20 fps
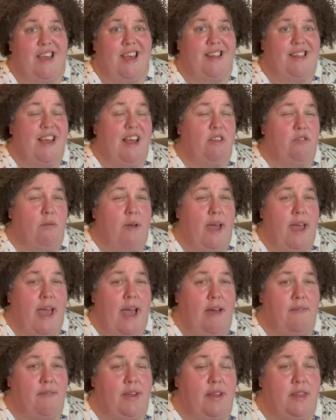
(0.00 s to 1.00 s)
And that's why
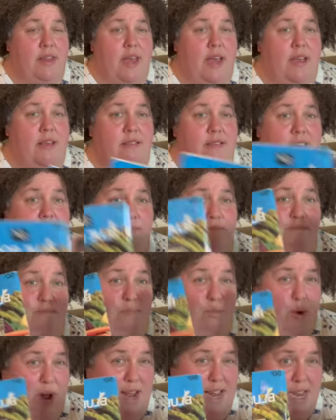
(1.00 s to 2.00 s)
having things in
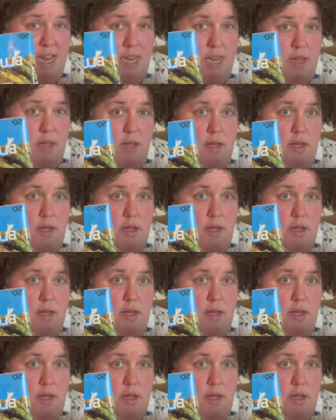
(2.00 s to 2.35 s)
print